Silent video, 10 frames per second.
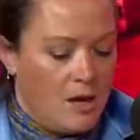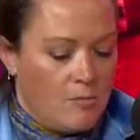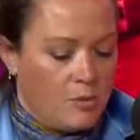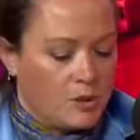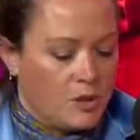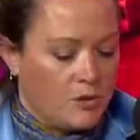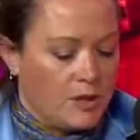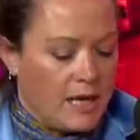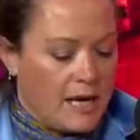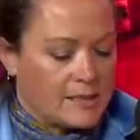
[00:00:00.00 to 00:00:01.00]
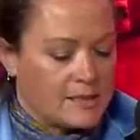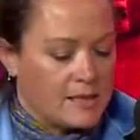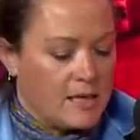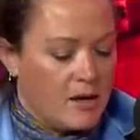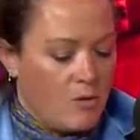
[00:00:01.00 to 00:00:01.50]
But nonetheless,
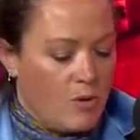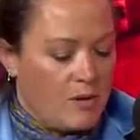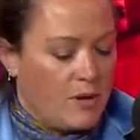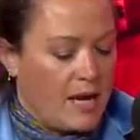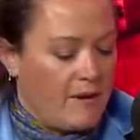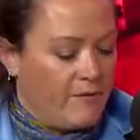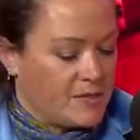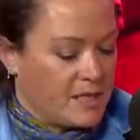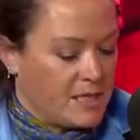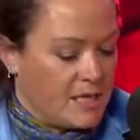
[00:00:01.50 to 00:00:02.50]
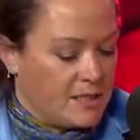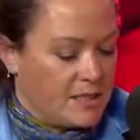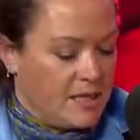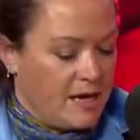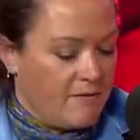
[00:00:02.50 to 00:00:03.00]
when we have his
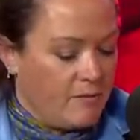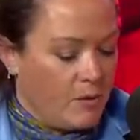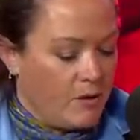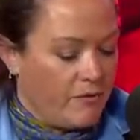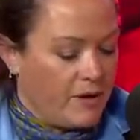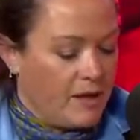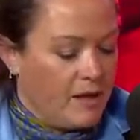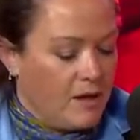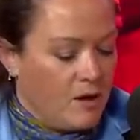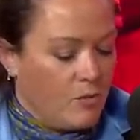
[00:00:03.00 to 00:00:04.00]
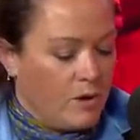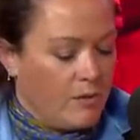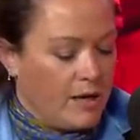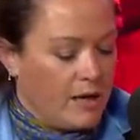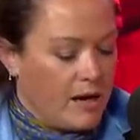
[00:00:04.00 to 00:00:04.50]
identity, Kevin Murphy, we
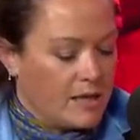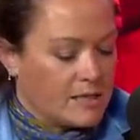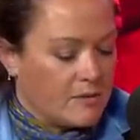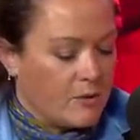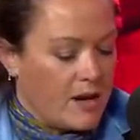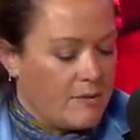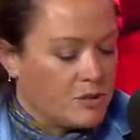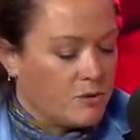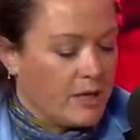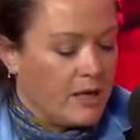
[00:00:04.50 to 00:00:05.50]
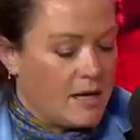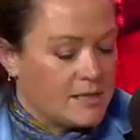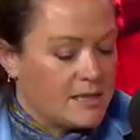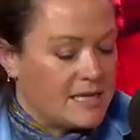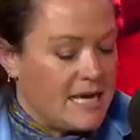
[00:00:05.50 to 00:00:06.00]
realise, or we're able to
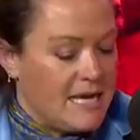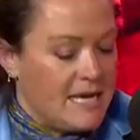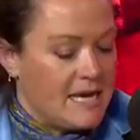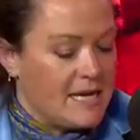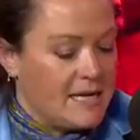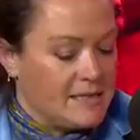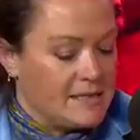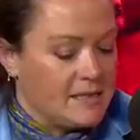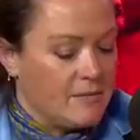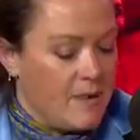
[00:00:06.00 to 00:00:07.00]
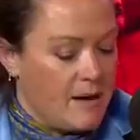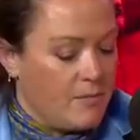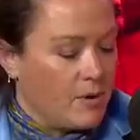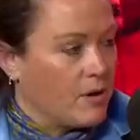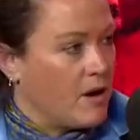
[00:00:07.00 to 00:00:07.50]
realise, that he is the
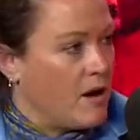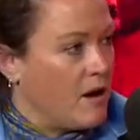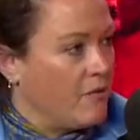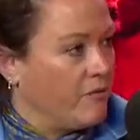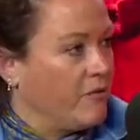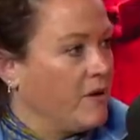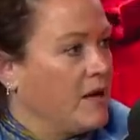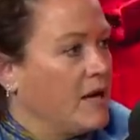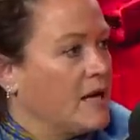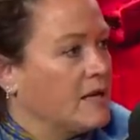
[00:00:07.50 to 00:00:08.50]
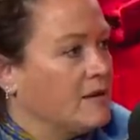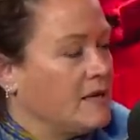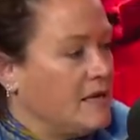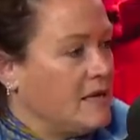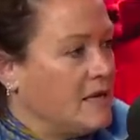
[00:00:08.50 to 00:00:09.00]
member of
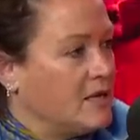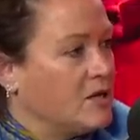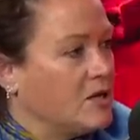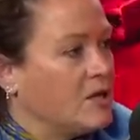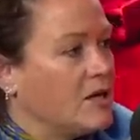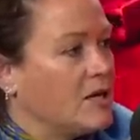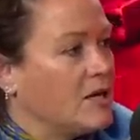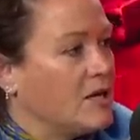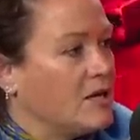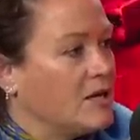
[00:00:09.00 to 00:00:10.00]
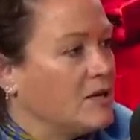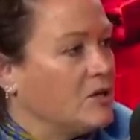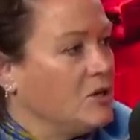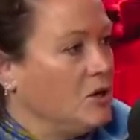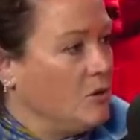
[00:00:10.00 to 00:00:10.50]
the
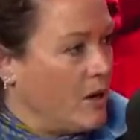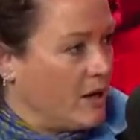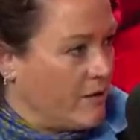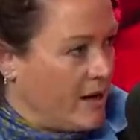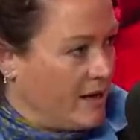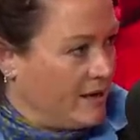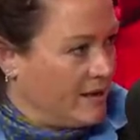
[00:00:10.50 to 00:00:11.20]
new IRA.